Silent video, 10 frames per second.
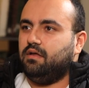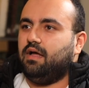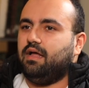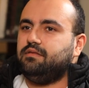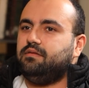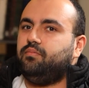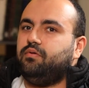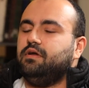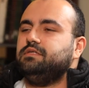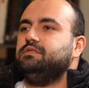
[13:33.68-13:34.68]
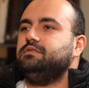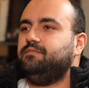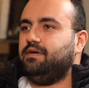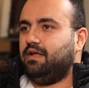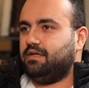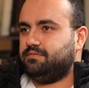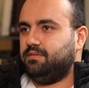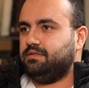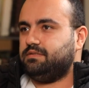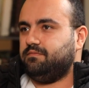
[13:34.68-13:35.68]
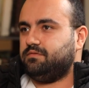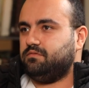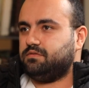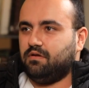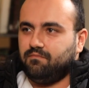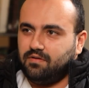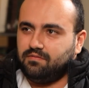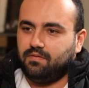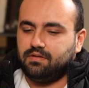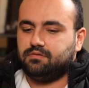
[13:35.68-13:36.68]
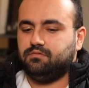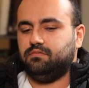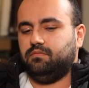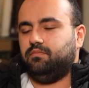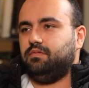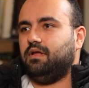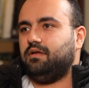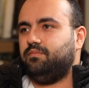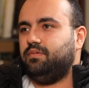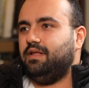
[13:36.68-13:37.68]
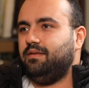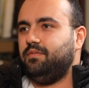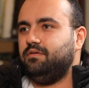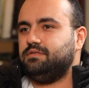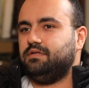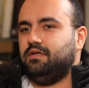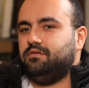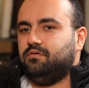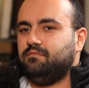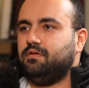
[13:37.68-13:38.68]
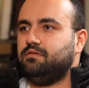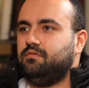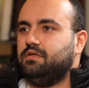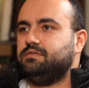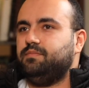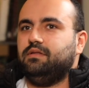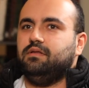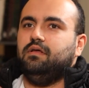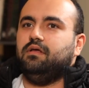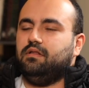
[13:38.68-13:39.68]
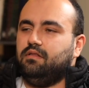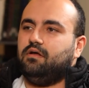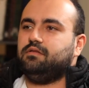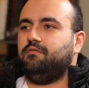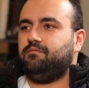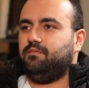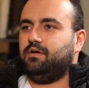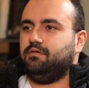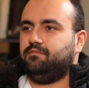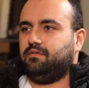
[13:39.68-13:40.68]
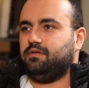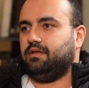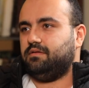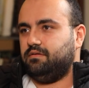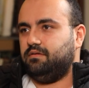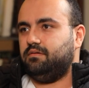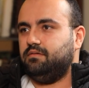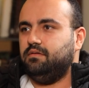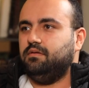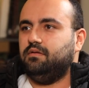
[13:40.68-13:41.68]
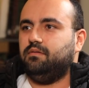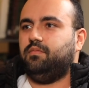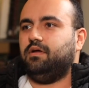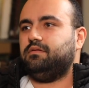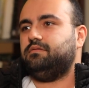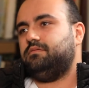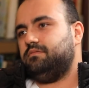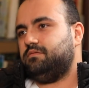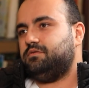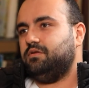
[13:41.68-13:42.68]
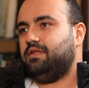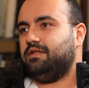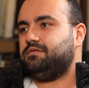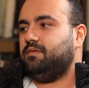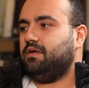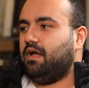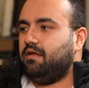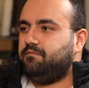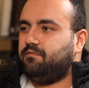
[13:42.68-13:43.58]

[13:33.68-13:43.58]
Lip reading: and the price is very expensive. So someone want to like play music, they don't want to spend a lot of money for that, you know? But so that's why I